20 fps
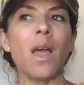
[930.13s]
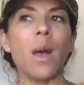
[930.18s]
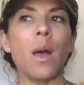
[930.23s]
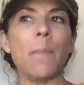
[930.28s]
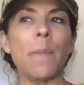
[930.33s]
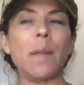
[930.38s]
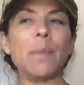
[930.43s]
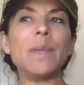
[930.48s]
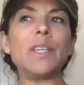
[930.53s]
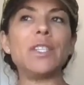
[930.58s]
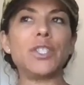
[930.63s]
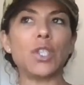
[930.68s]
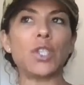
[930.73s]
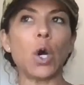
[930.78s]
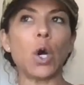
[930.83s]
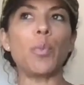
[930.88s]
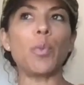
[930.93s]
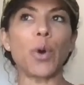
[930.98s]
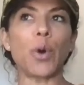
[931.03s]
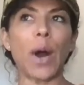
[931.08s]
made me
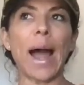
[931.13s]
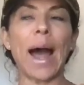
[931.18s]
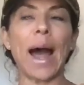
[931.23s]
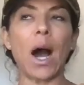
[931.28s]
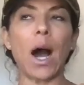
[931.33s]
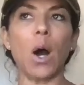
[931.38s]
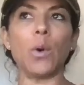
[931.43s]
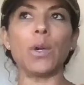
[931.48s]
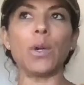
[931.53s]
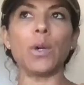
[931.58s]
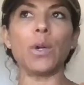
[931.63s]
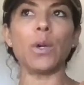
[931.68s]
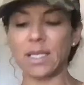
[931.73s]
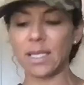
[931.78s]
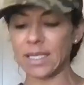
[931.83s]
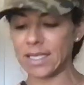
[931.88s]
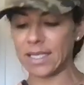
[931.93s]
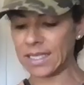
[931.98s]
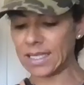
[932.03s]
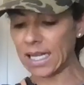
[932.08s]
so proud
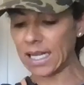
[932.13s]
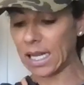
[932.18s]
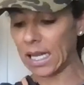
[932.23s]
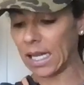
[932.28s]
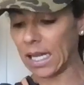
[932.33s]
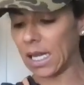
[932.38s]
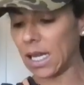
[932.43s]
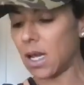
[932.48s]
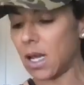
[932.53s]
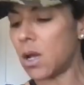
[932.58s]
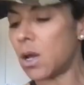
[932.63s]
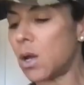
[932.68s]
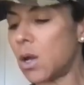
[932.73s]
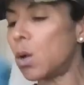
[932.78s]
to see